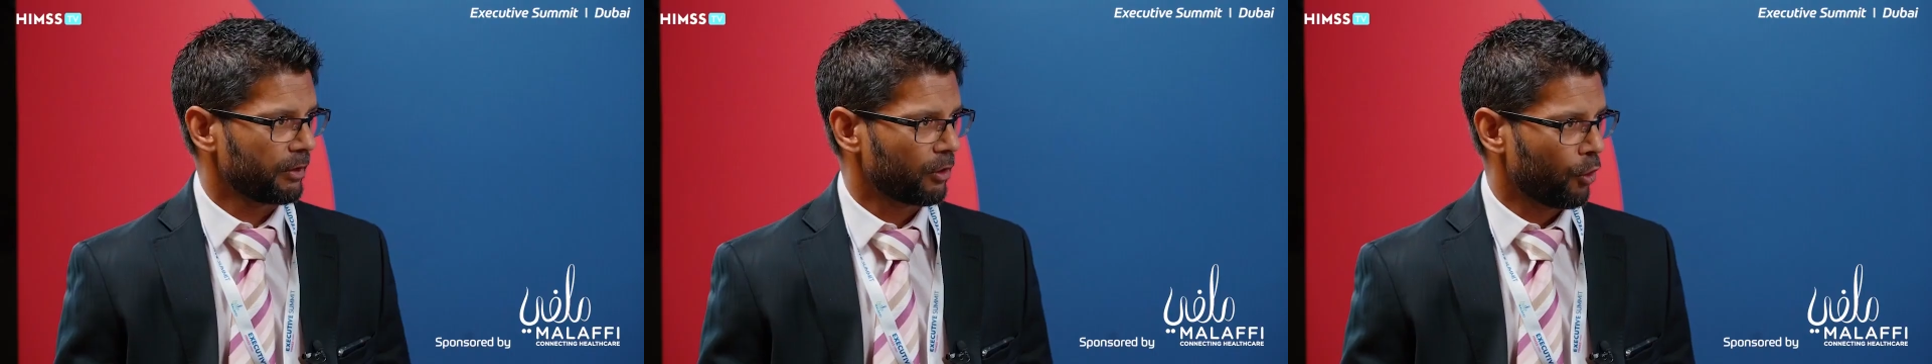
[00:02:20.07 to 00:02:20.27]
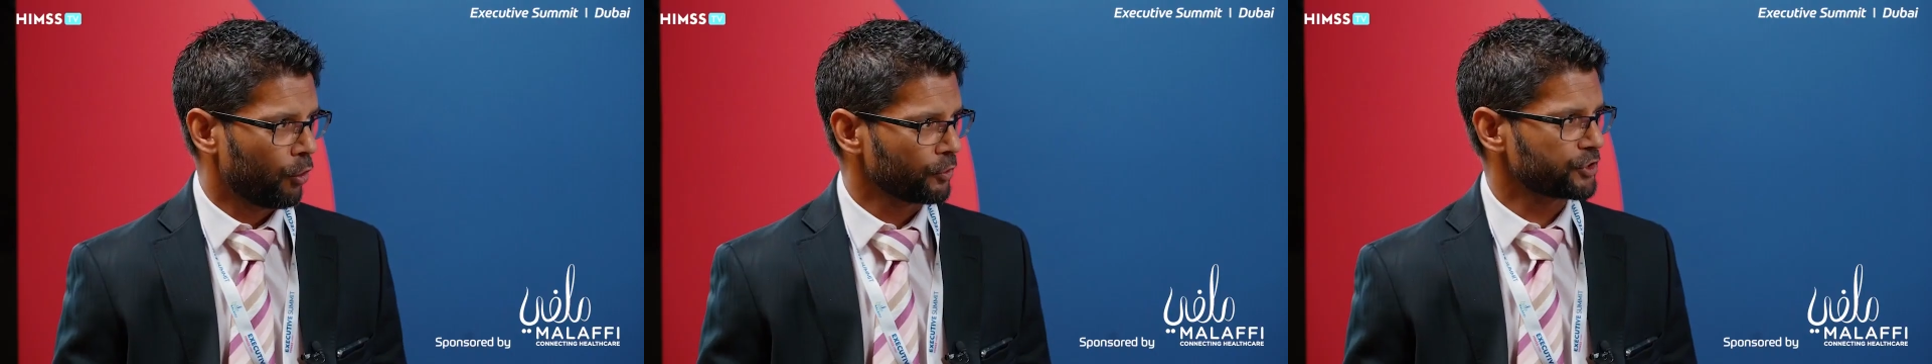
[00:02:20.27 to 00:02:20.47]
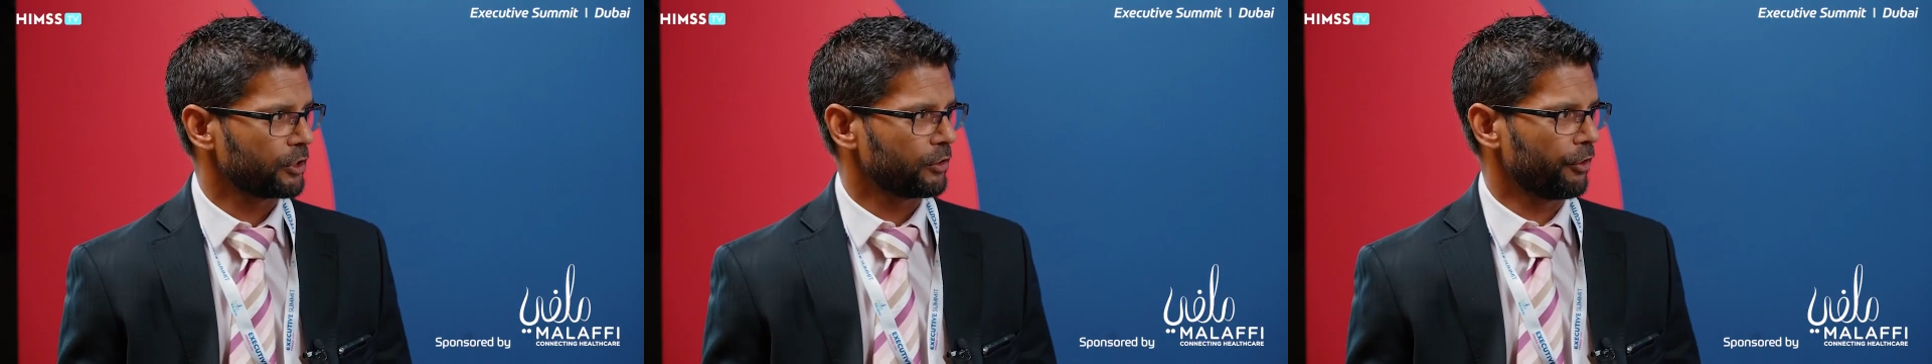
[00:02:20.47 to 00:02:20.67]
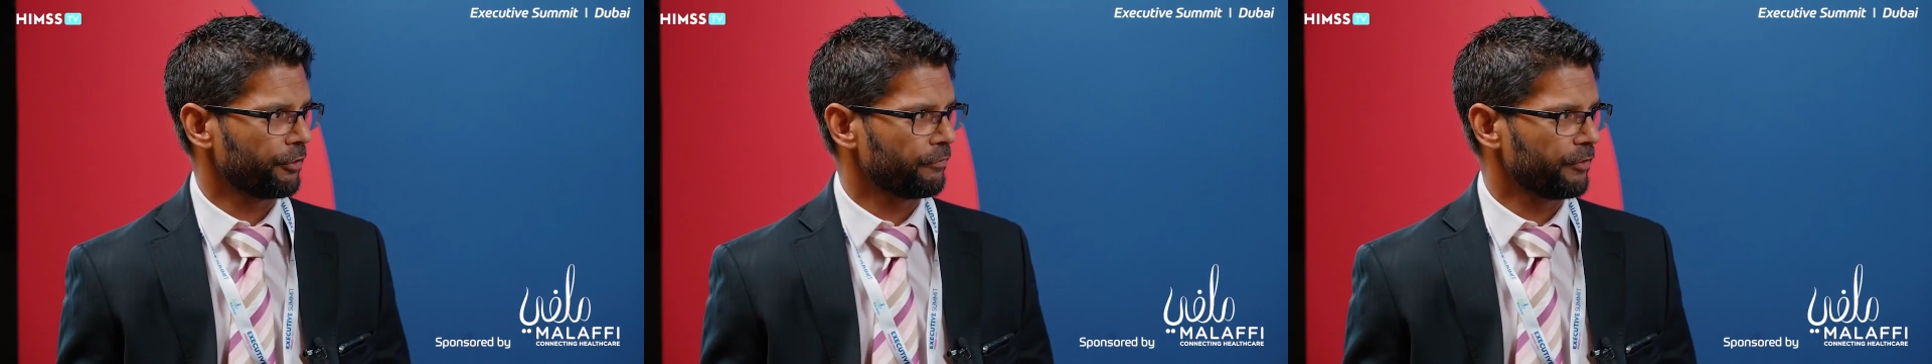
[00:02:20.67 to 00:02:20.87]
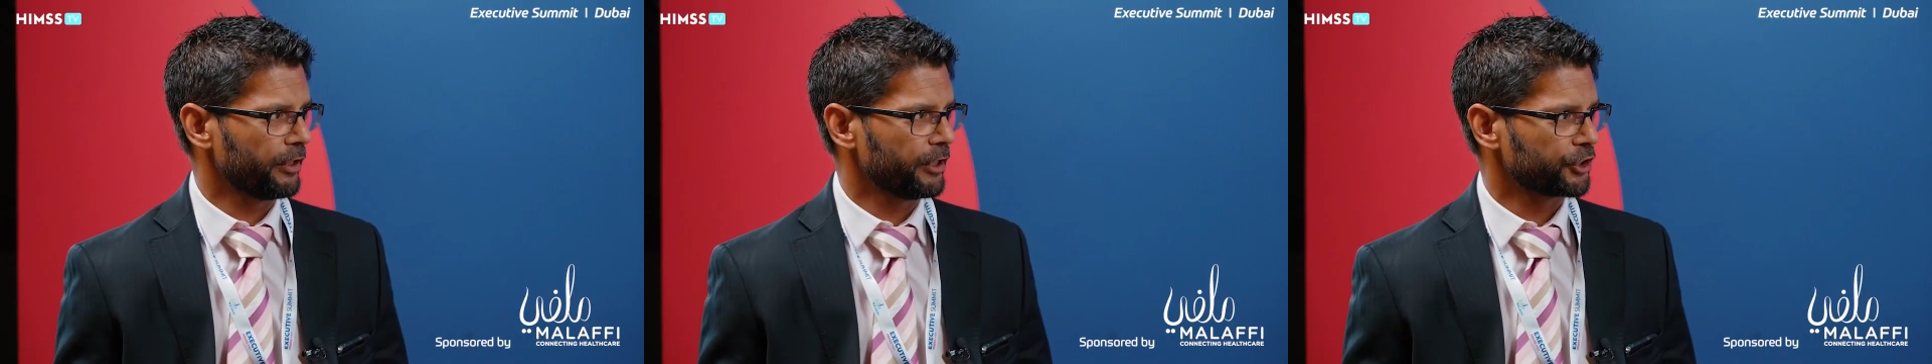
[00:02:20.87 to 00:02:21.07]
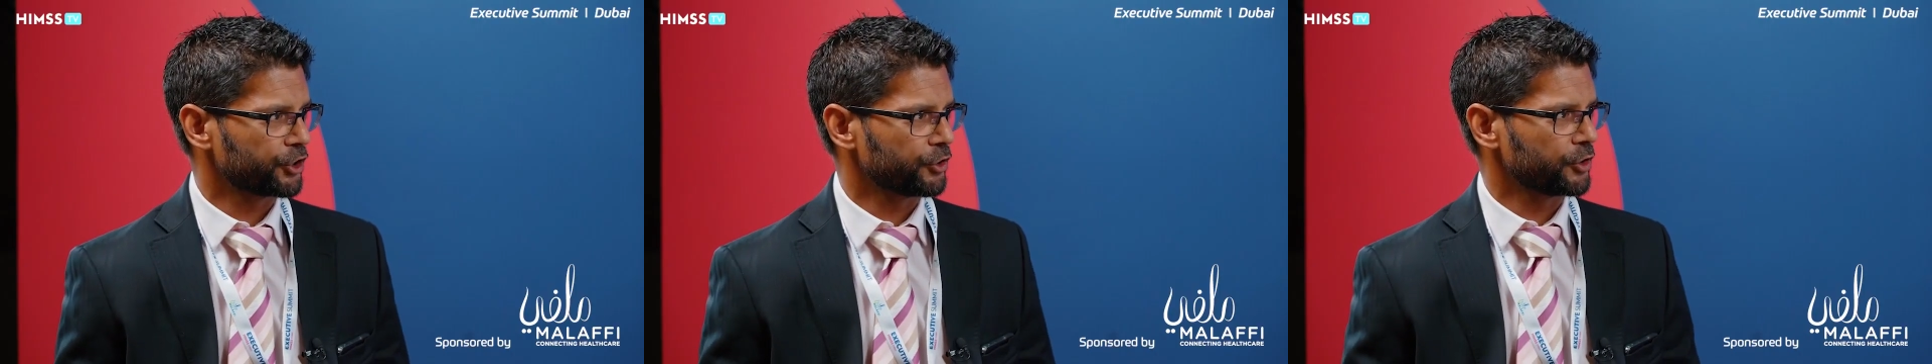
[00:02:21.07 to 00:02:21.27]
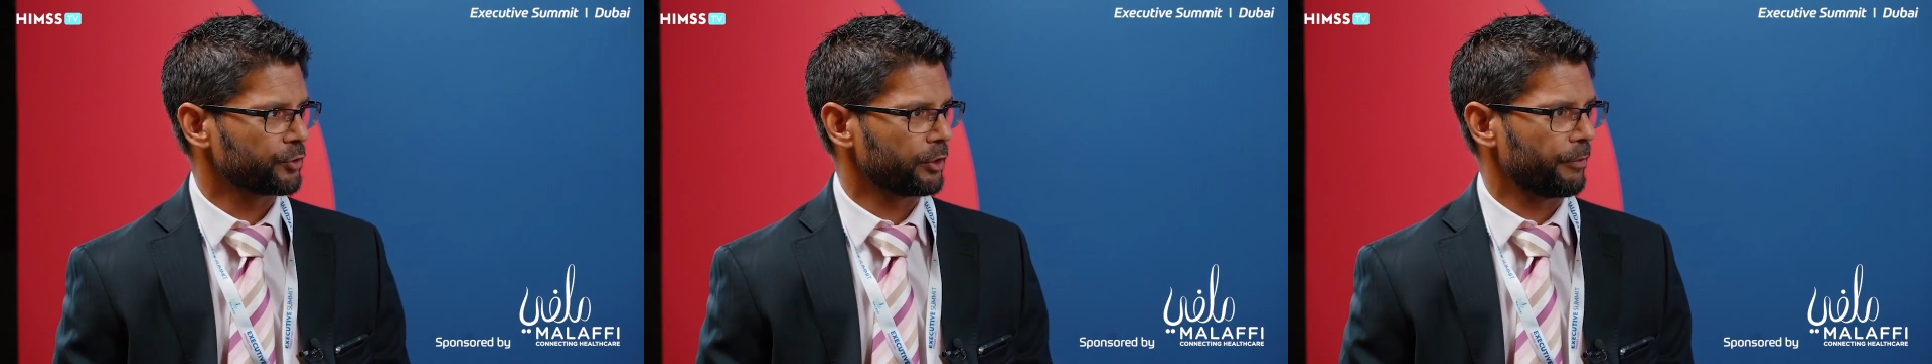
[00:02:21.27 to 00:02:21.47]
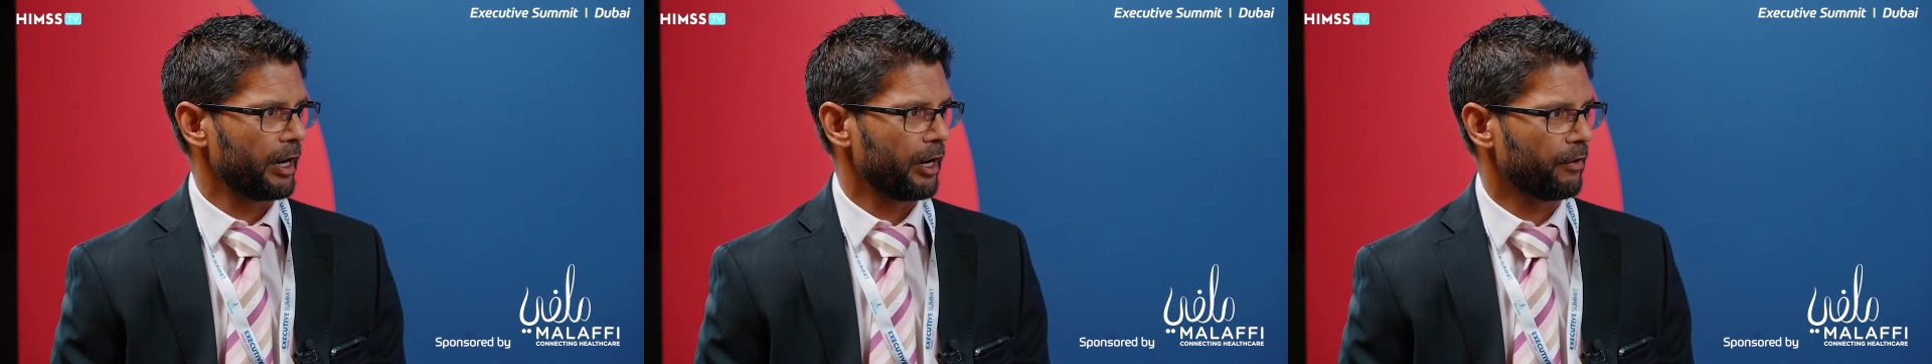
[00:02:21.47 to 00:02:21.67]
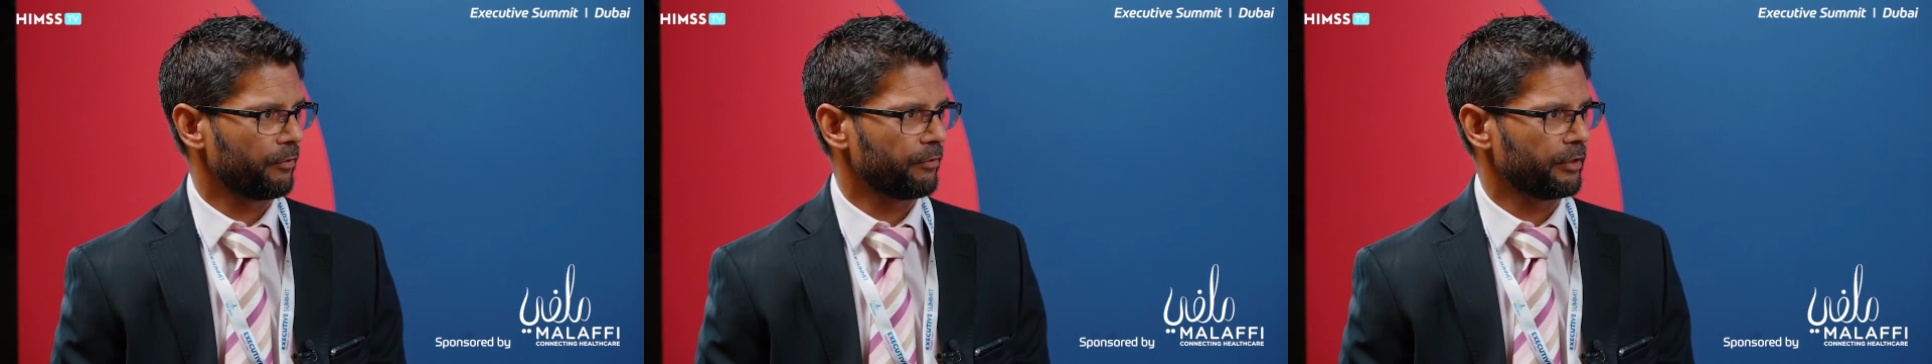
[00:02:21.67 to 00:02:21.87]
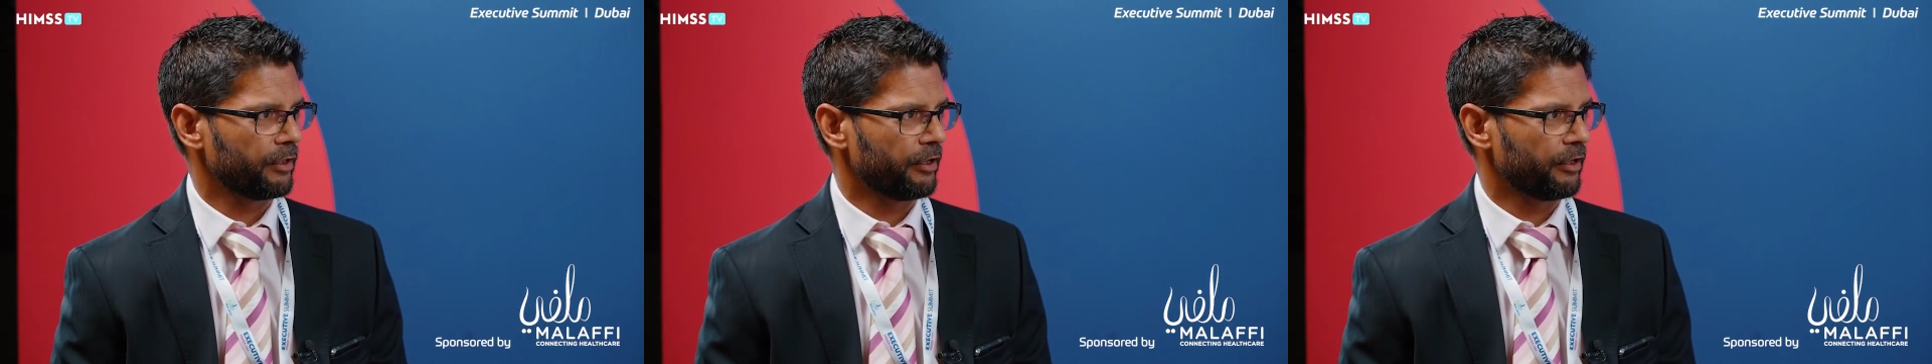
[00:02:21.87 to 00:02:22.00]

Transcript: caused a lot of the issues around